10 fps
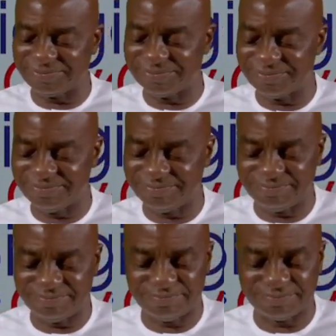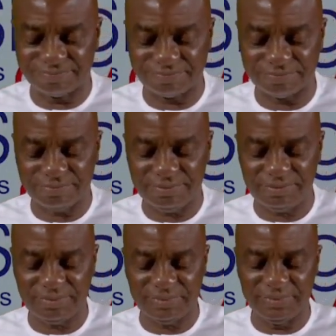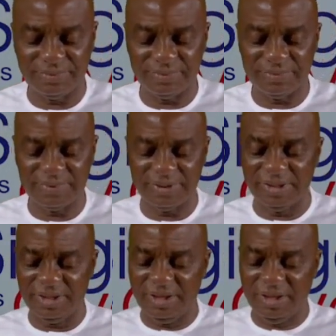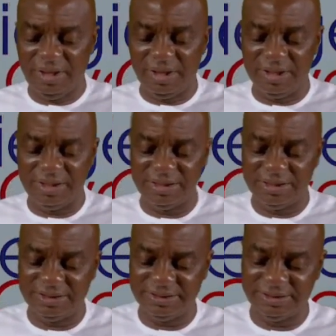No one is speaking in this clip.